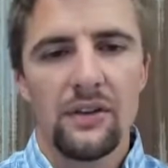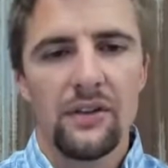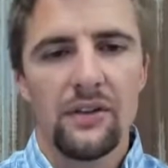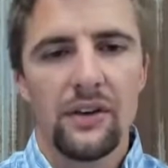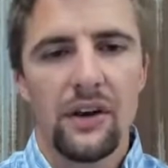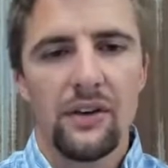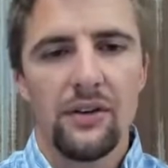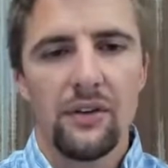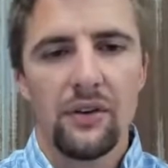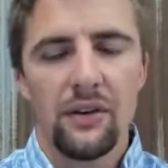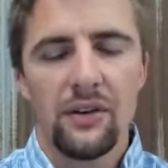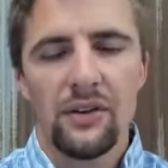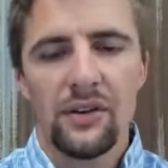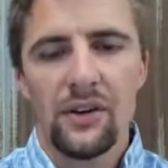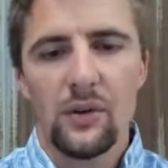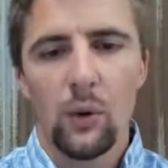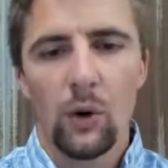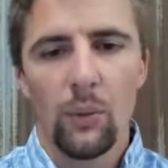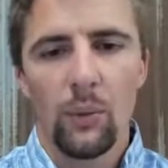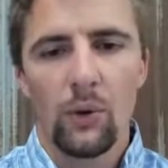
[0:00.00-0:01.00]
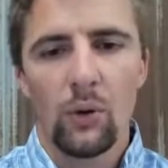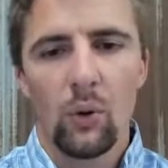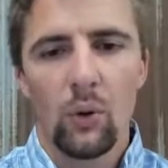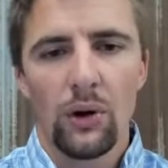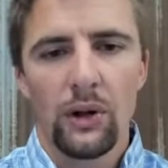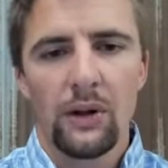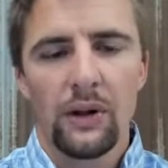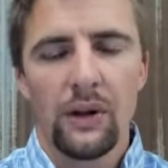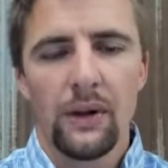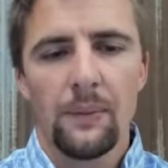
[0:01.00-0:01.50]
etc., and deworm
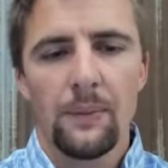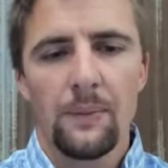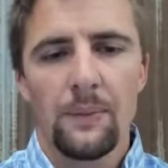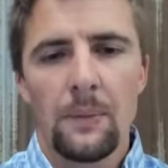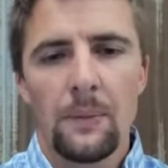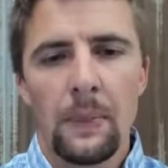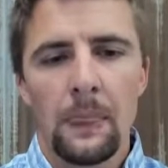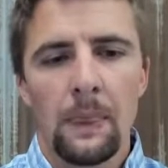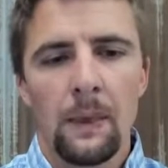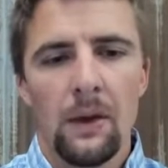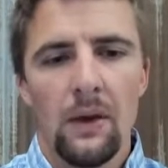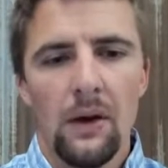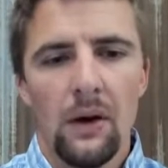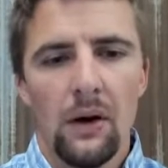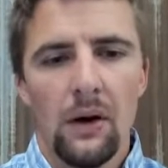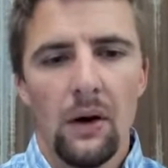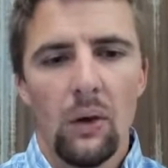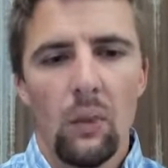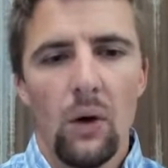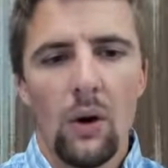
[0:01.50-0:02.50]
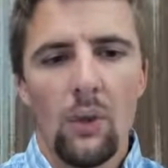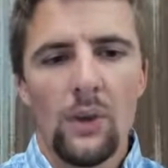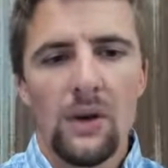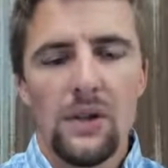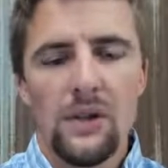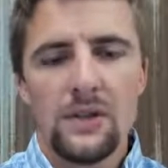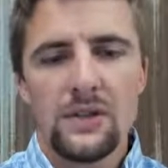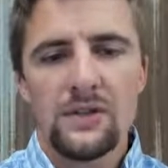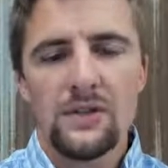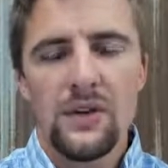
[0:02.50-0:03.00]
accordingly. What we
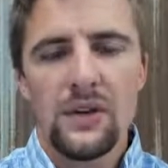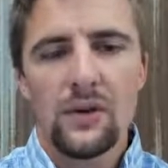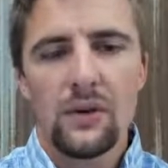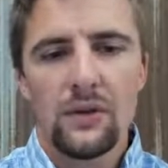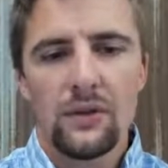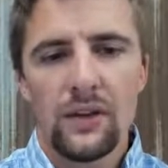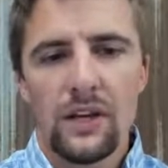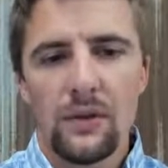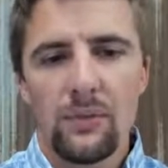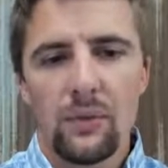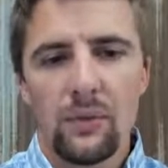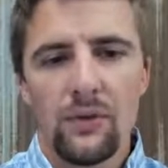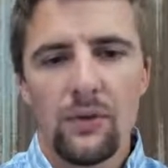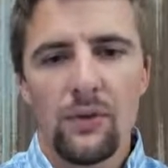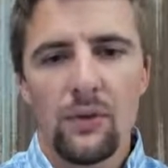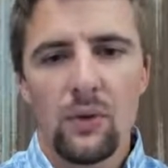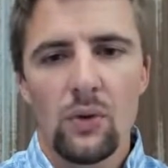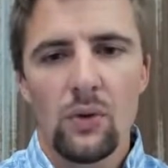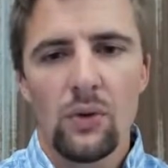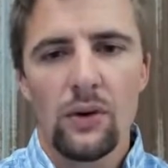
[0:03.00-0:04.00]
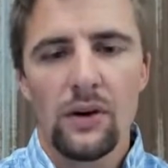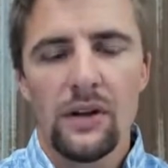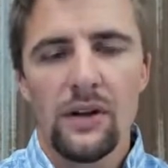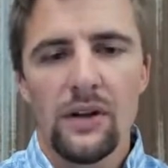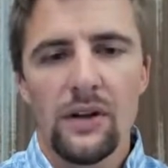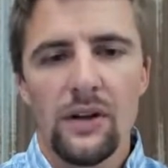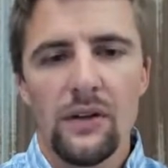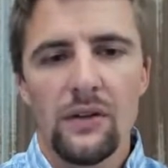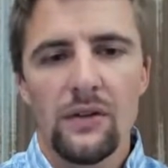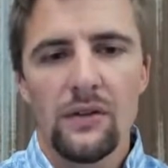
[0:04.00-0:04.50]
use fecal samples for
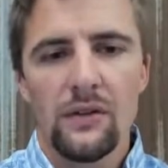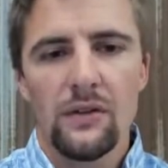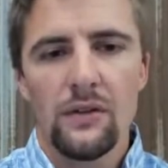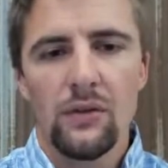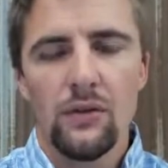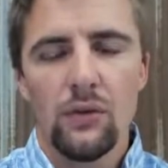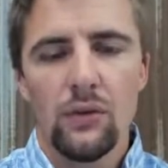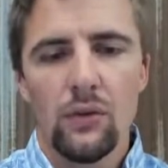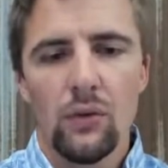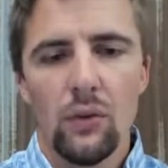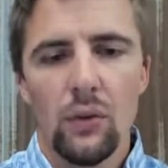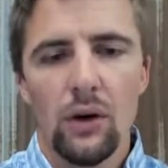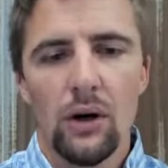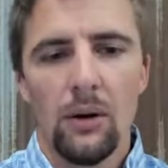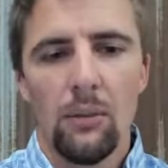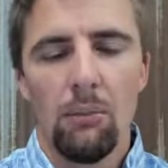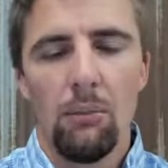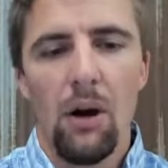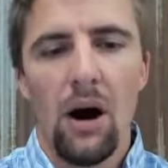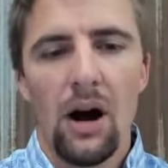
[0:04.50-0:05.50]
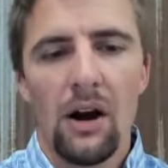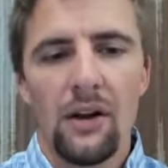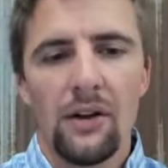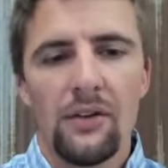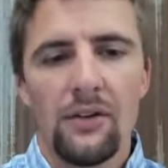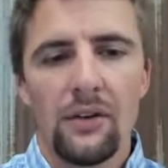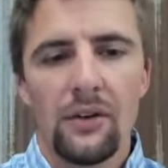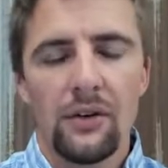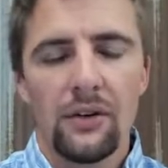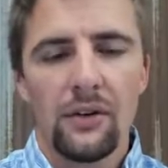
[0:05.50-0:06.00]
is to
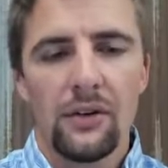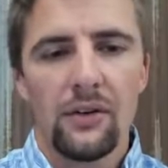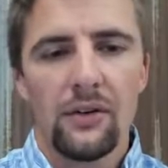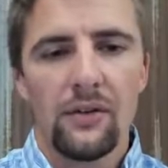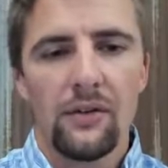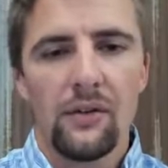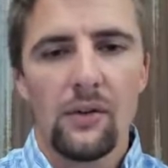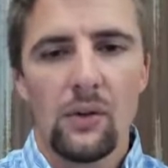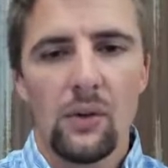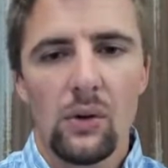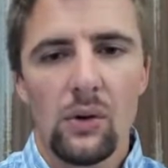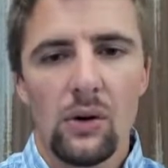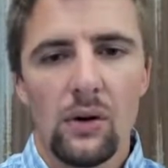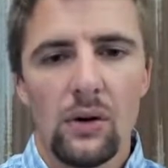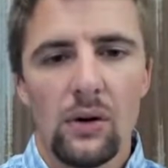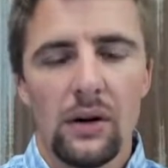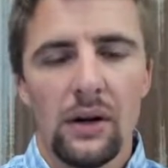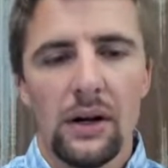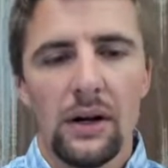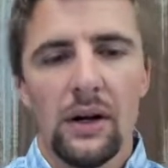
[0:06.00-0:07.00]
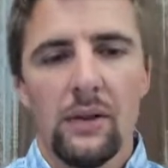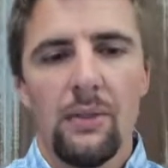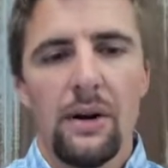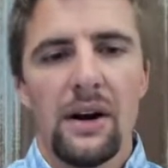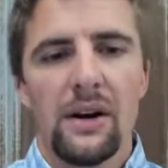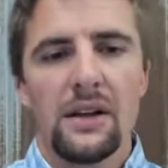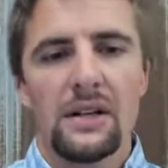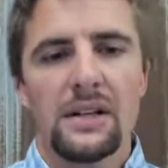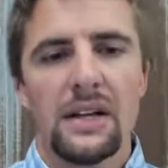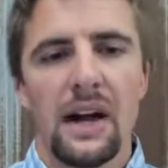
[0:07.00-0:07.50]
monitor for
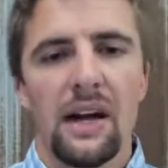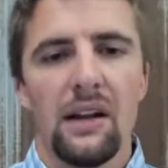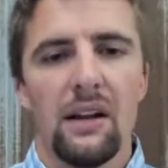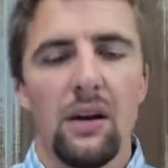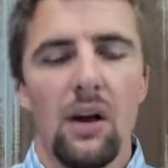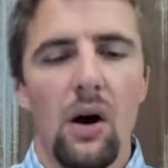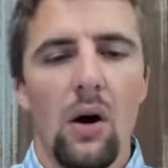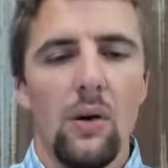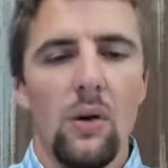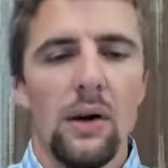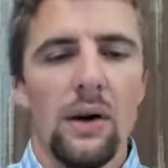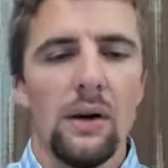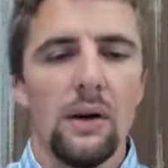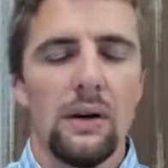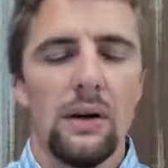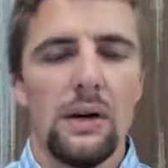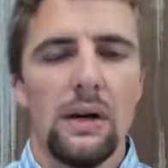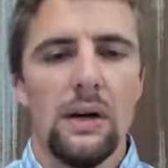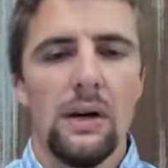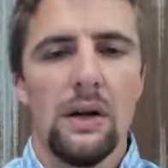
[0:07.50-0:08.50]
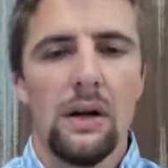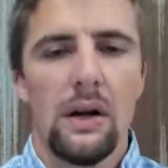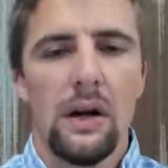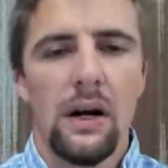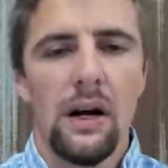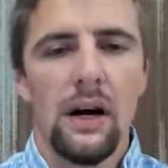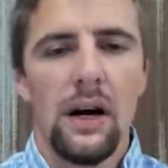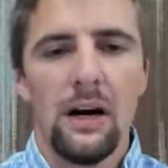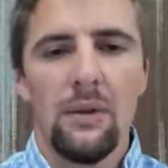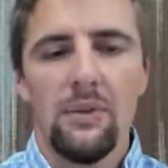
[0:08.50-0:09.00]
parasite load,
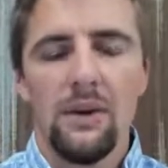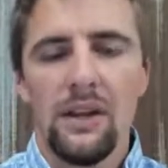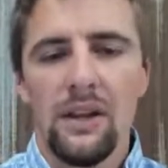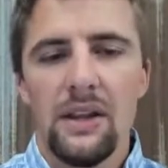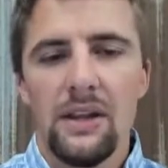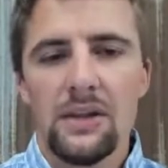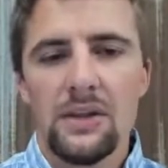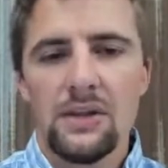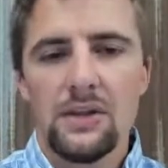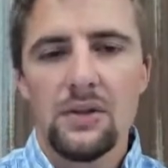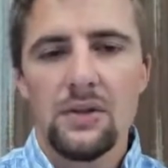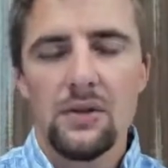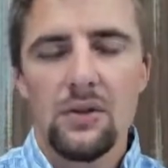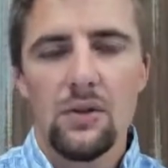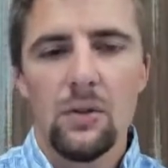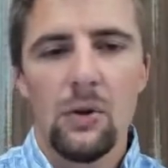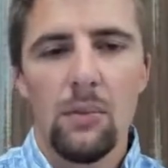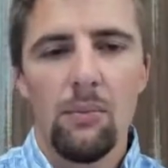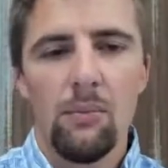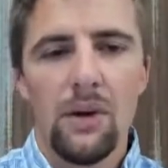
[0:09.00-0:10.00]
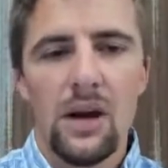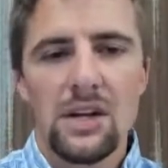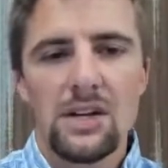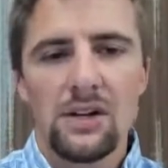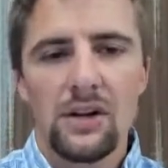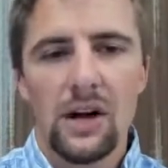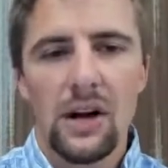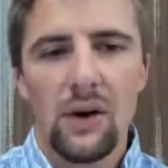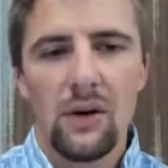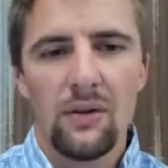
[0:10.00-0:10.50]
and then to
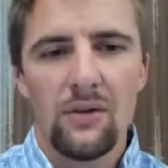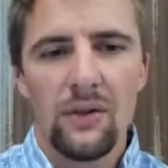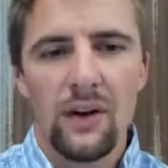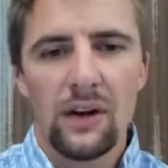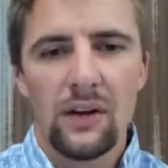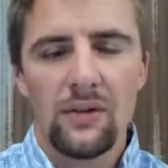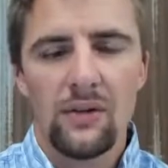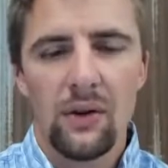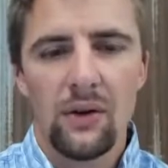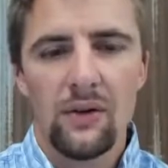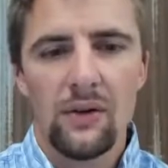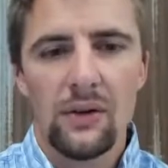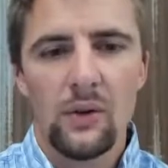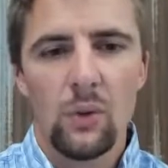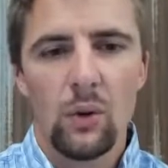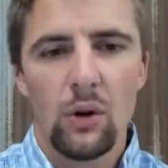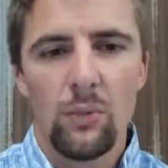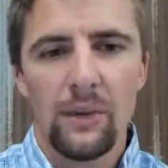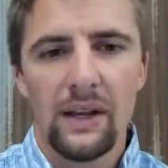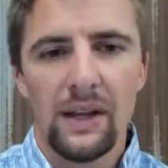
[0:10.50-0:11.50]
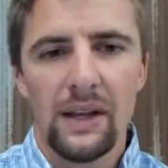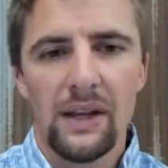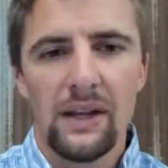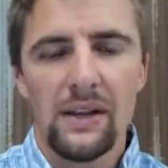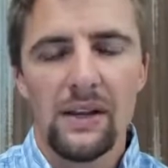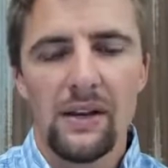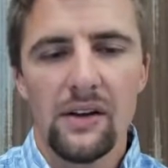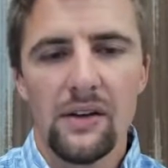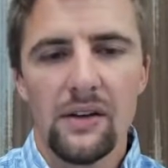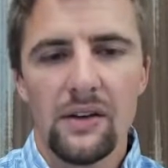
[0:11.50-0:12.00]
measure how effective our deworming
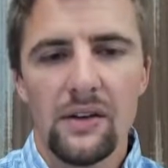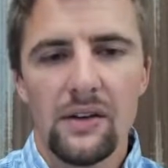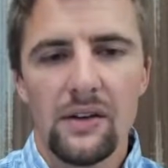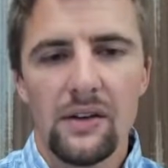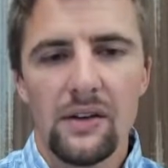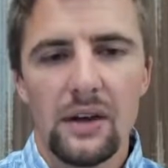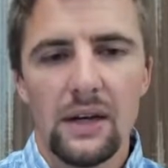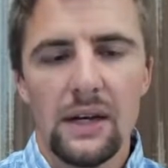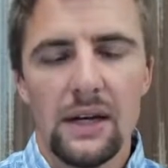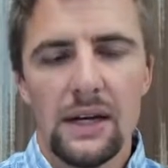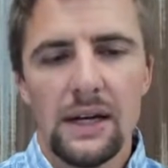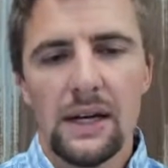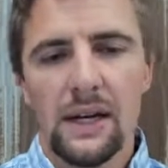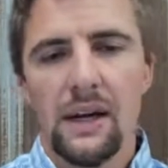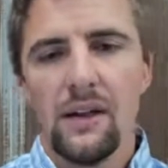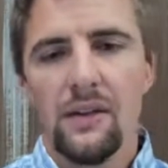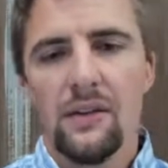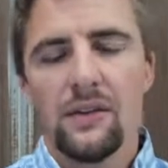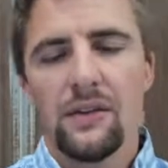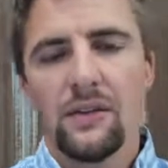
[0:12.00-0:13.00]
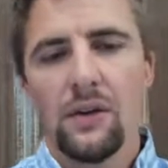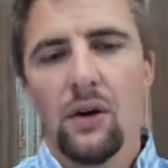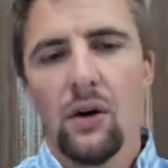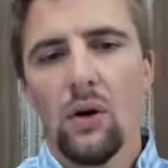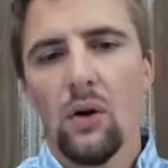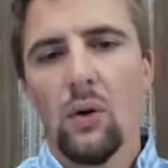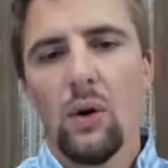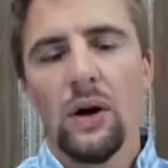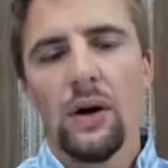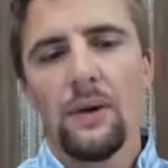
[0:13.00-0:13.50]
is. And
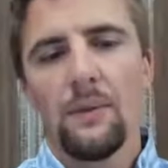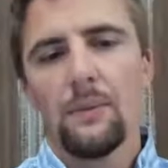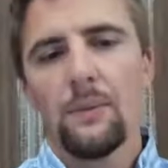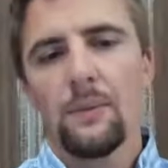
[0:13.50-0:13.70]
so